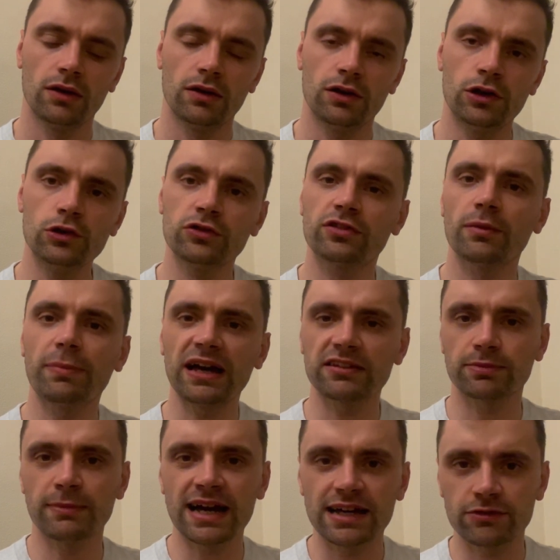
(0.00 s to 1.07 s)
who's the best
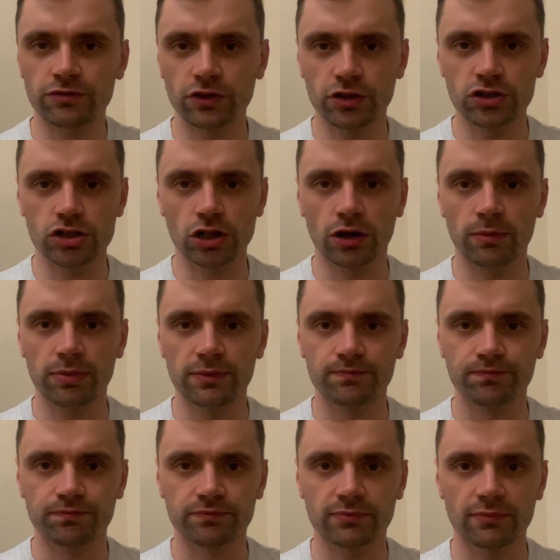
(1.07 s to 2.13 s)
man for the job?
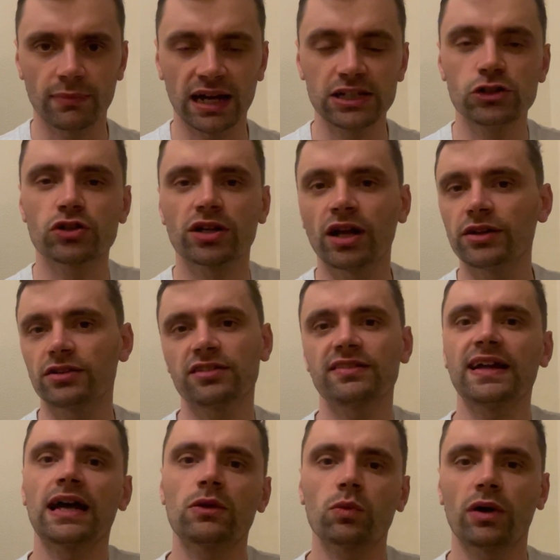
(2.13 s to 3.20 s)
And you can
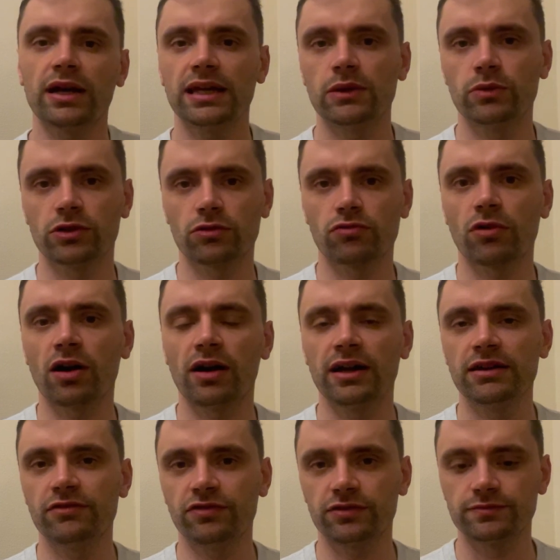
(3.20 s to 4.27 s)
understand why he would
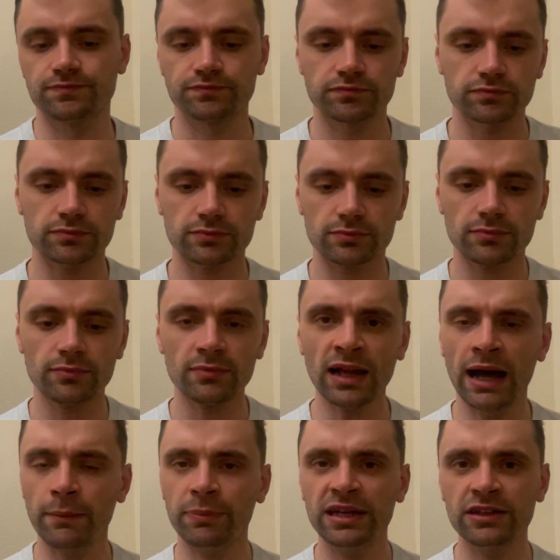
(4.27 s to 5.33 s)
arrive
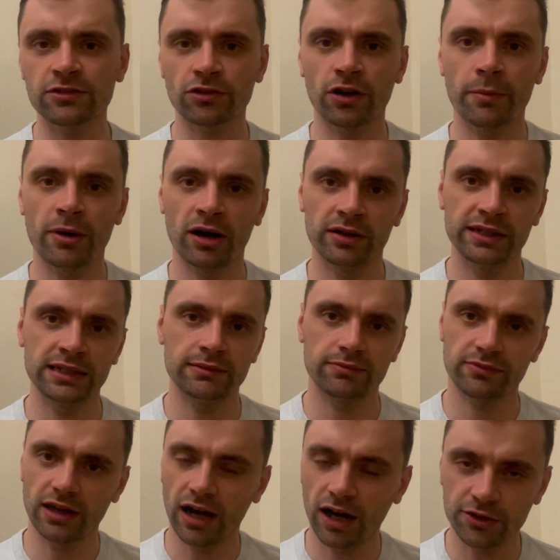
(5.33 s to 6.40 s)
at Peter O'Mahony,
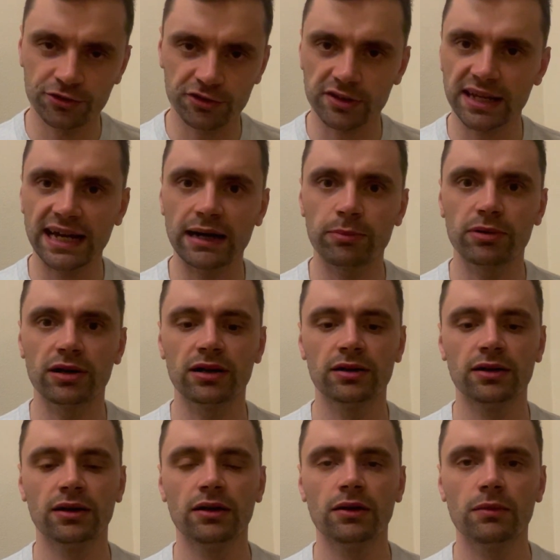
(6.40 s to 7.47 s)
100 capper,
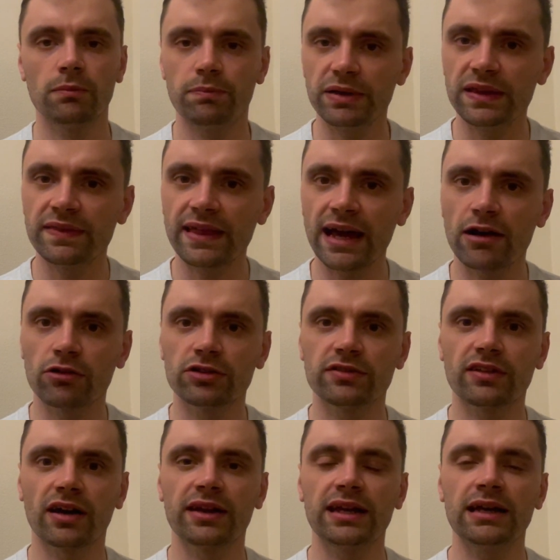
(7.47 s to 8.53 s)
been there and
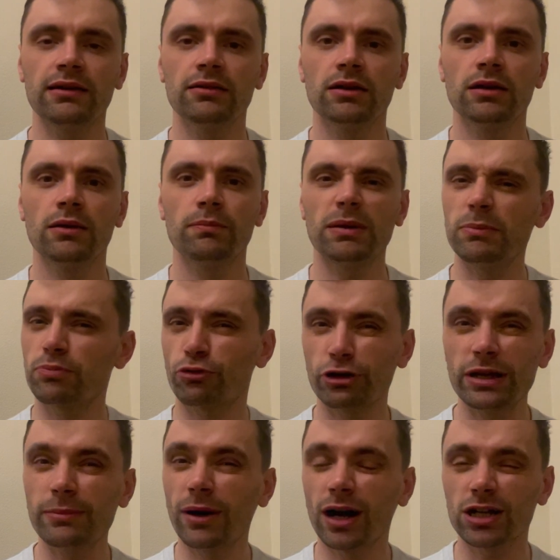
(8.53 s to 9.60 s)
done it, been
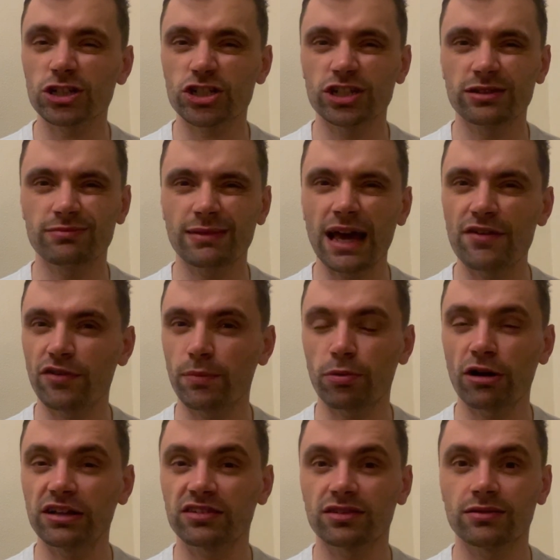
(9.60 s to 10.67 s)
pretty much an
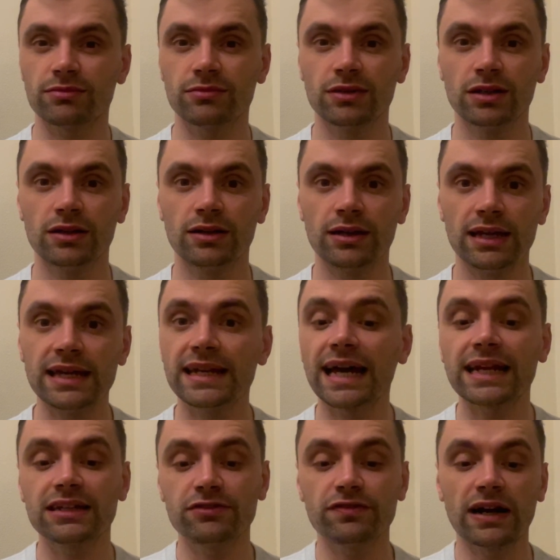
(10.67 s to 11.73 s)
ever-present in
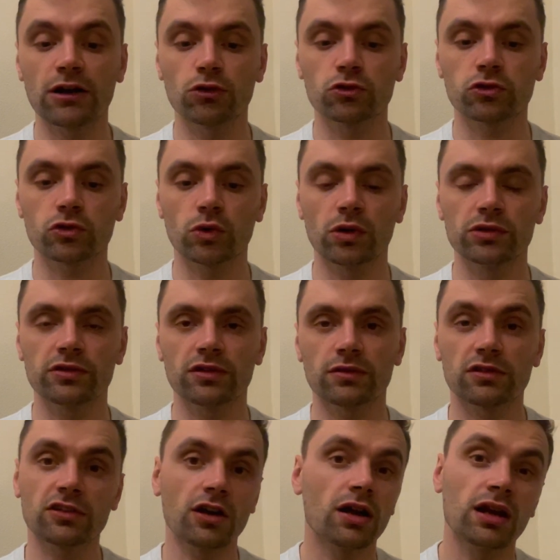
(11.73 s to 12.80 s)
Andy Farrell's squads,
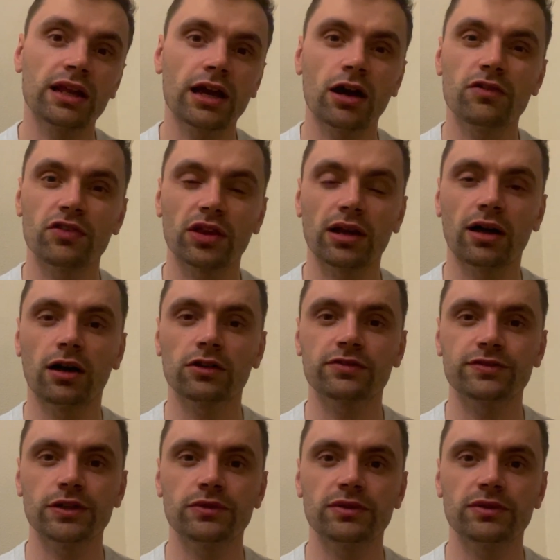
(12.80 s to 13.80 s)
certainly over the last few